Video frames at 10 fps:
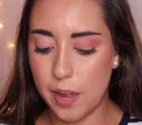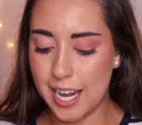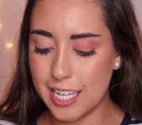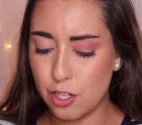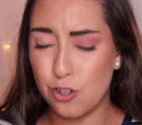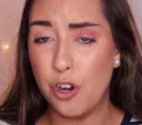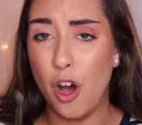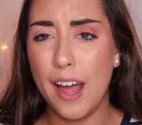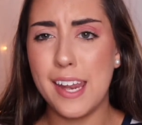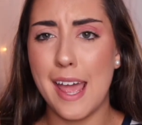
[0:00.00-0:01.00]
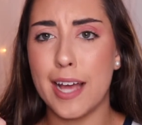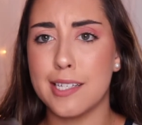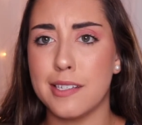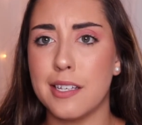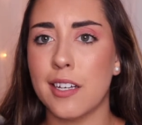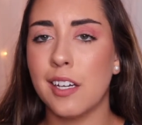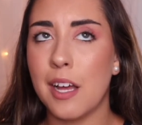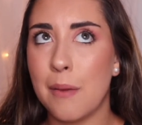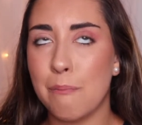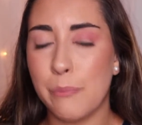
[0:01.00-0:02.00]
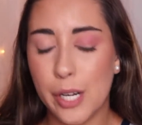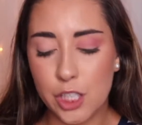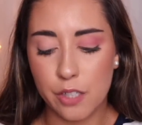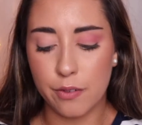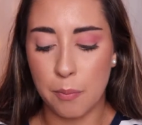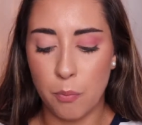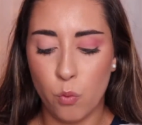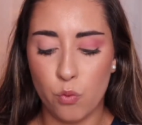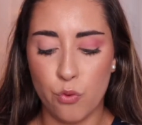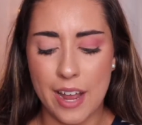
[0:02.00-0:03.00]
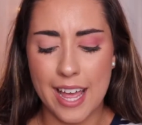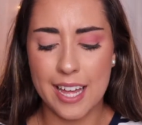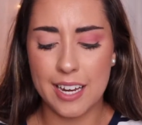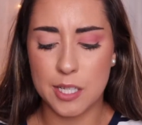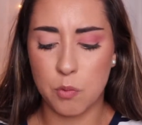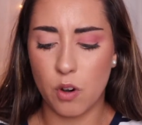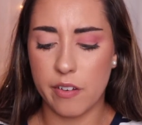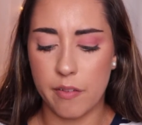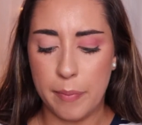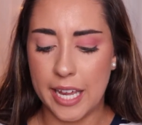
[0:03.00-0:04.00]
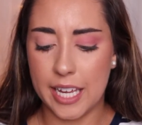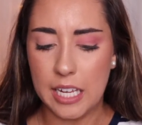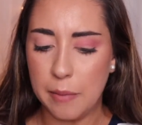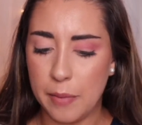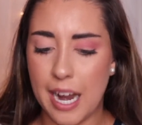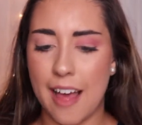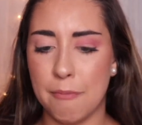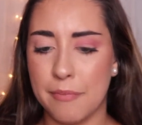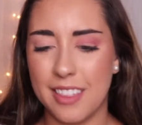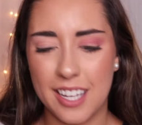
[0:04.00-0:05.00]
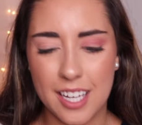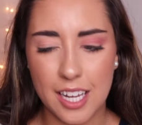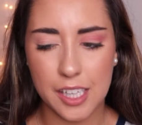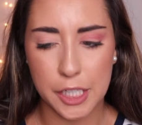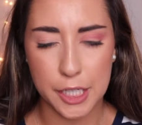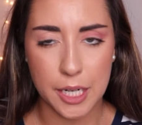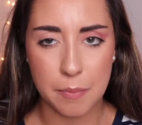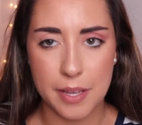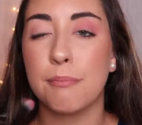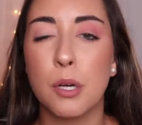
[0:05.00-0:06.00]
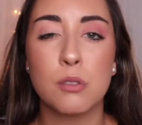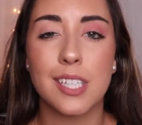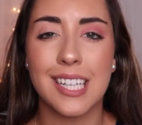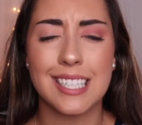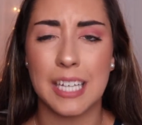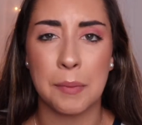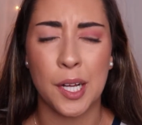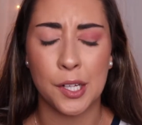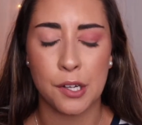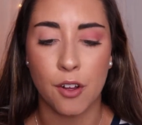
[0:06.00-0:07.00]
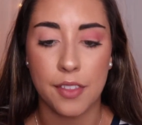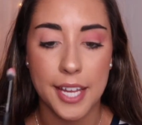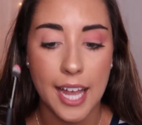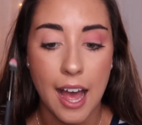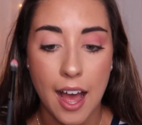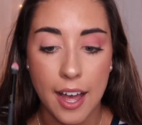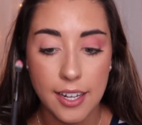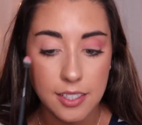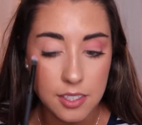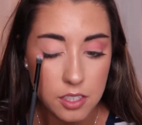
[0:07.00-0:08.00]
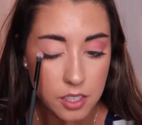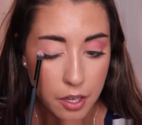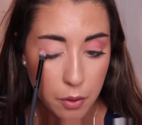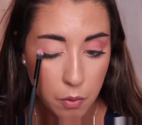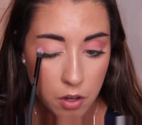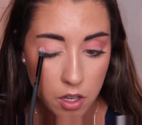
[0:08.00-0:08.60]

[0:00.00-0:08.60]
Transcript: and it's not as much of a red, it's more of a pink, but I'm thinking they're going to be mostly the same color on the eyes. So,